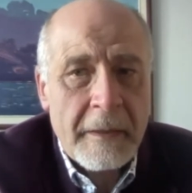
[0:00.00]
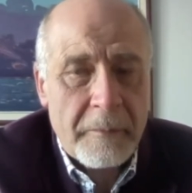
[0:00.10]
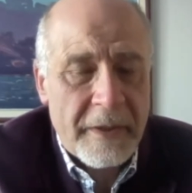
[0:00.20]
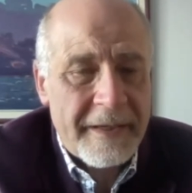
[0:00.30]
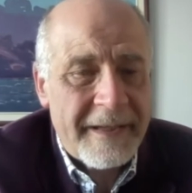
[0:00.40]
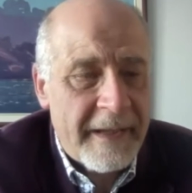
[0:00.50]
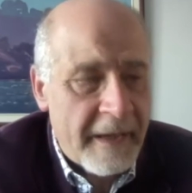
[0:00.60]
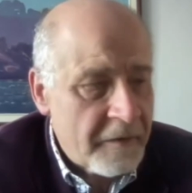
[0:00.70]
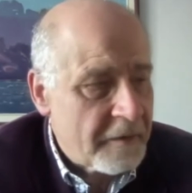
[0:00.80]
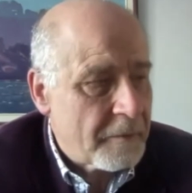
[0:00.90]
But
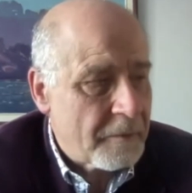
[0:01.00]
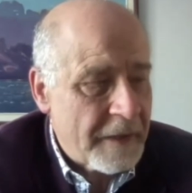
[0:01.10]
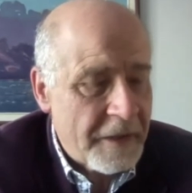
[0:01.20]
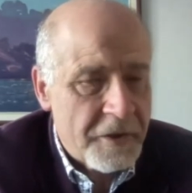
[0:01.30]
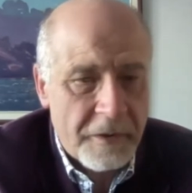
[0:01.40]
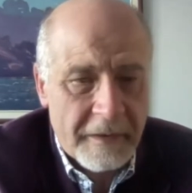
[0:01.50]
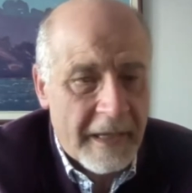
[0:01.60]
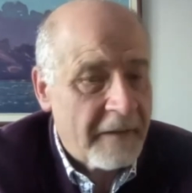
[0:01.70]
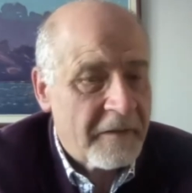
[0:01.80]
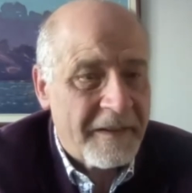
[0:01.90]
yes, we should.
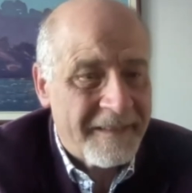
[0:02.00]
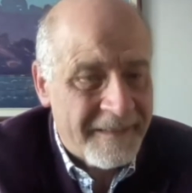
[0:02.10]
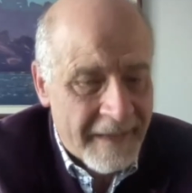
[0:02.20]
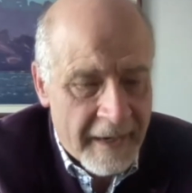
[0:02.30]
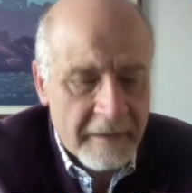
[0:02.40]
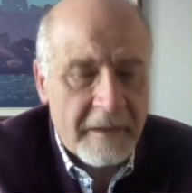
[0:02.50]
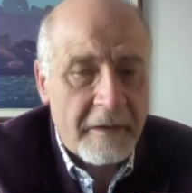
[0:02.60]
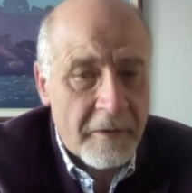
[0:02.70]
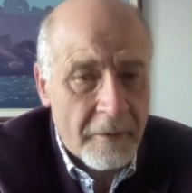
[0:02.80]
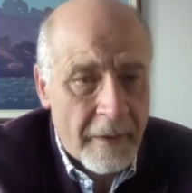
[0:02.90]
That's exactly
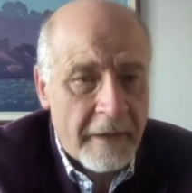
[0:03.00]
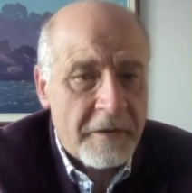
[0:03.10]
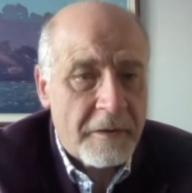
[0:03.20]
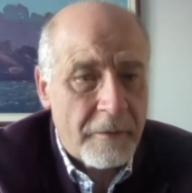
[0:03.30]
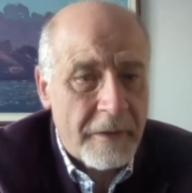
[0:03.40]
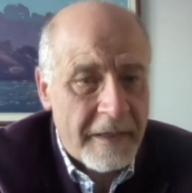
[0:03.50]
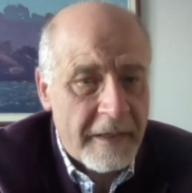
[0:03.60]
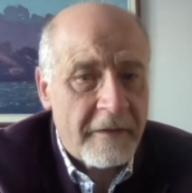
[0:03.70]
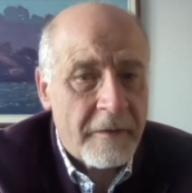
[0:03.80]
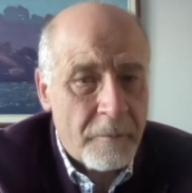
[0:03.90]
the direction we
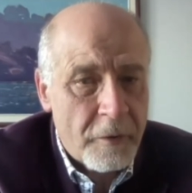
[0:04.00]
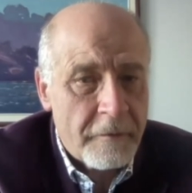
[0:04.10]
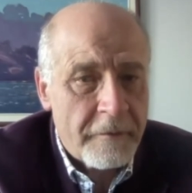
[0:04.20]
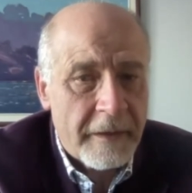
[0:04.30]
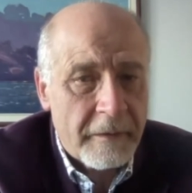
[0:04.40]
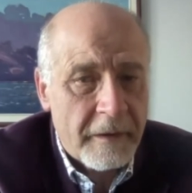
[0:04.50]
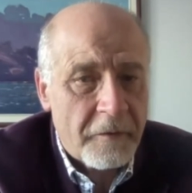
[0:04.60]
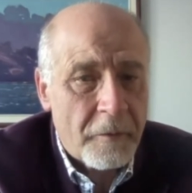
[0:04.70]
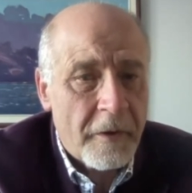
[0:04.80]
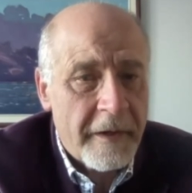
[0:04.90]
need to move in,
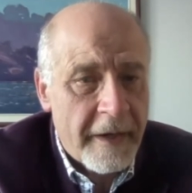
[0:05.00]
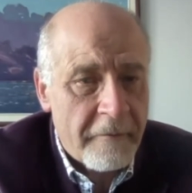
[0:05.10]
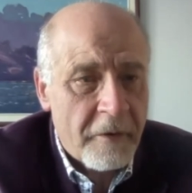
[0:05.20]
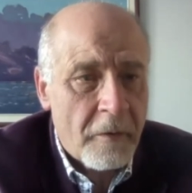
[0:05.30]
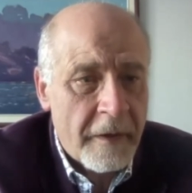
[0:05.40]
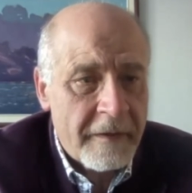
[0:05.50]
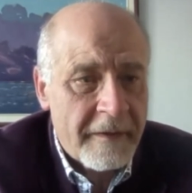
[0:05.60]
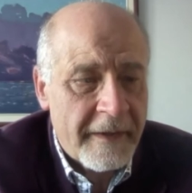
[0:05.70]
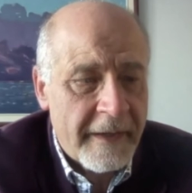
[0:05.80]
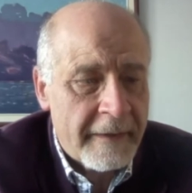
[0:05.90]
because we're never going
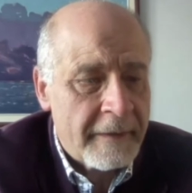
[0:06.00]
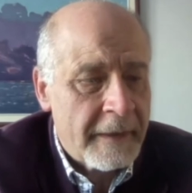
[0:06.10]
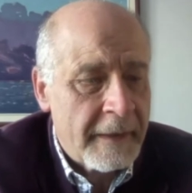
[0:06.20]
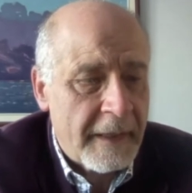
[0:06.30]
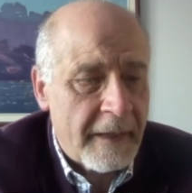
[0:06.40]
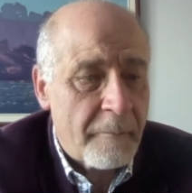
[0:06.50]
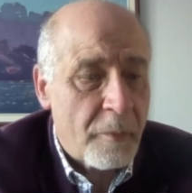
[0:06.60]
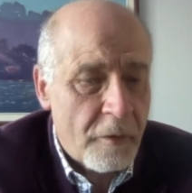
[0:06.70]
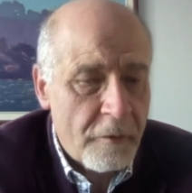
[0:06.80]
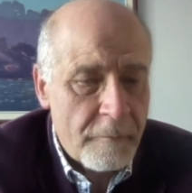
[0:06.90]
to get
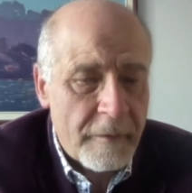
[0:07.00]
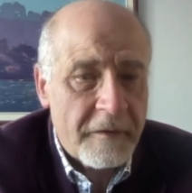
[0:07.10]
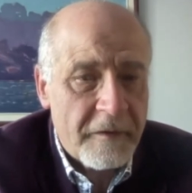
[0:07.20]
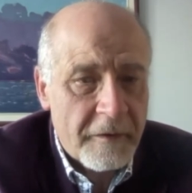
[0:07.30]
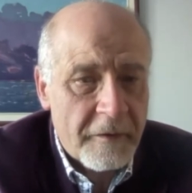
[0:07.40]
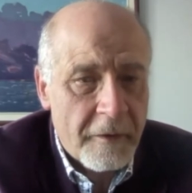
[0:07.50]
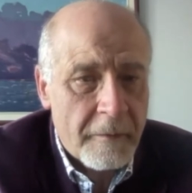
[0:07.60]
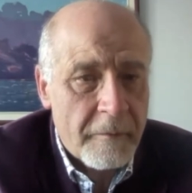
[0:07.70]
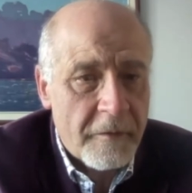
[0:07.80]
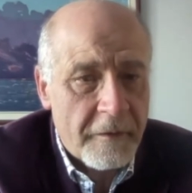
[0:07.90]
improvements in
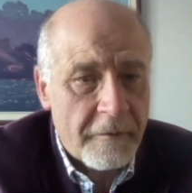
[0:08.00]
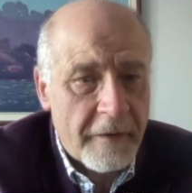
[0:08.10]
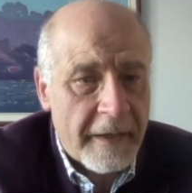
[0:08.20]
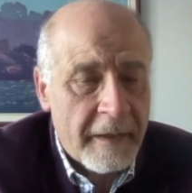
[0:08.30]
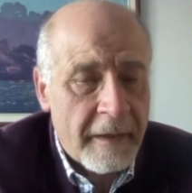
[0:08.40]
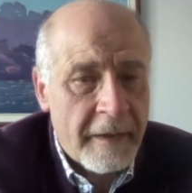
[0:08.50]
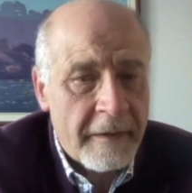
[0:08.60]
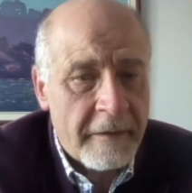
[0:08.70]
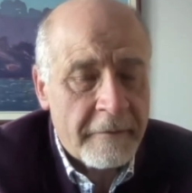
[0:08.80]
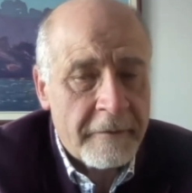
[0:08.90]
terms of that
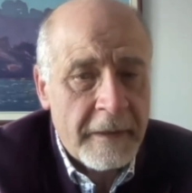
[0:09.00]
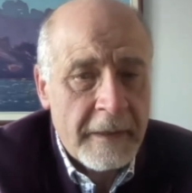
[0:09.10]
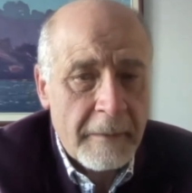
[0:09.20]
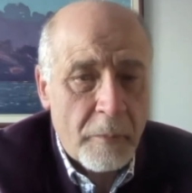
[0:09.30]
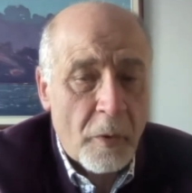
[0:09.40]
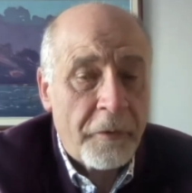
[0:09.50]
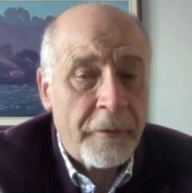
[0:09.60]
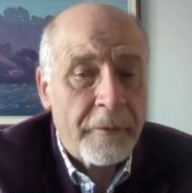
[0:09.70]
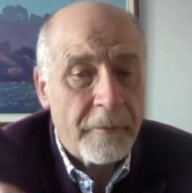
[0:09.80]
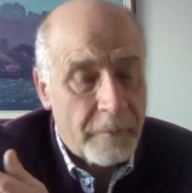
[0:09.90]
kind of both
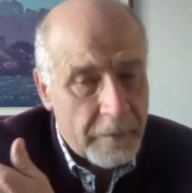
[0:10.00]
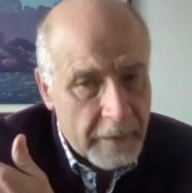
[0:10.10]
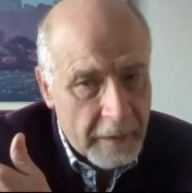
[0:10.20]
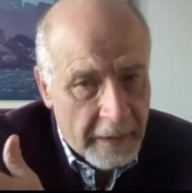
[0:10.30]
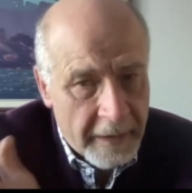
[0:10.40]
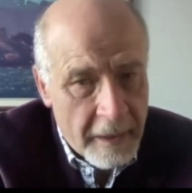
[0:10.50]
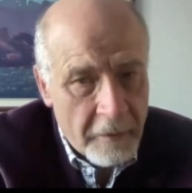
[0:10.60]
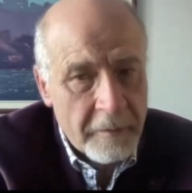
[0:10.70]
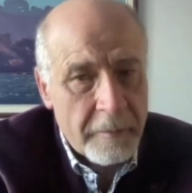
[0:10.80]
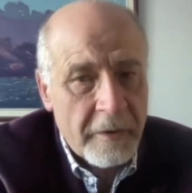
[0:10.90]

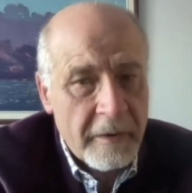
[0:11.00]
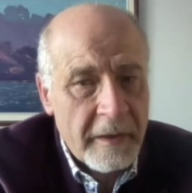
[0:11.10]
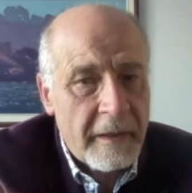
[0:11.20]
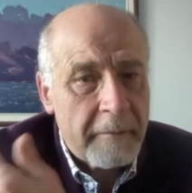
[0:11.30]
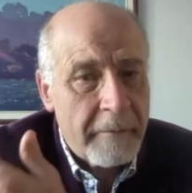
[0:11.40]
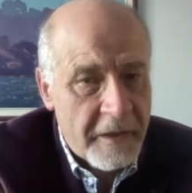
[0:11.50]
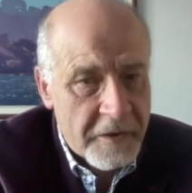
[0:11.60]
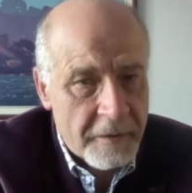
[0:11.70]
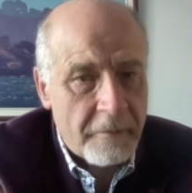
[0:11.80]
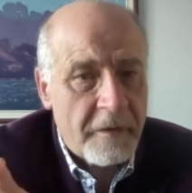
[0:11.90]
accountability and
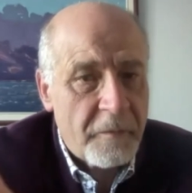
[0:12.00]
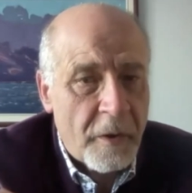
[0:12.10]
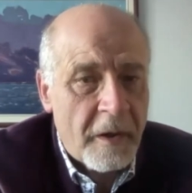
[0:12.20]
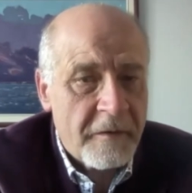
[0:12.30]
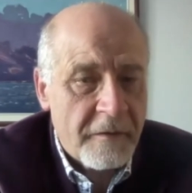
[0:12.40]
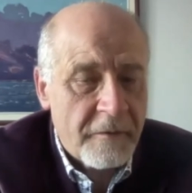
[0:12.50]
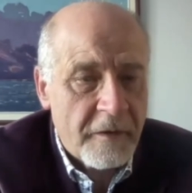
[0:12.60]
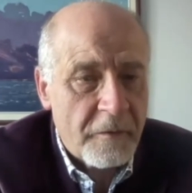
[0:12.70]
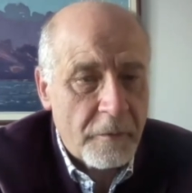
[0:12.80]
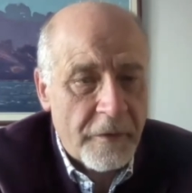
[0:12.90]
patient
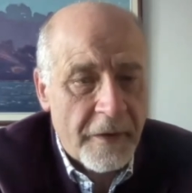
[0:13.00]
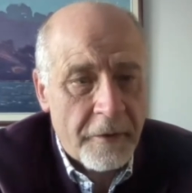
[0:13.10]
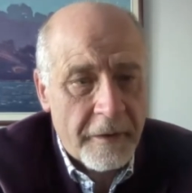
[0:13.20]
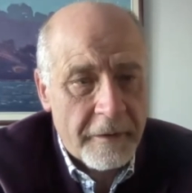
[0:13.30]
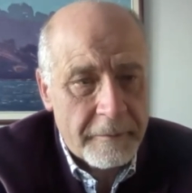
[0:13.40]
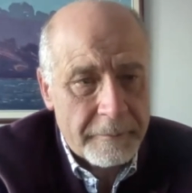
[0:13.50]
responsiveness without it.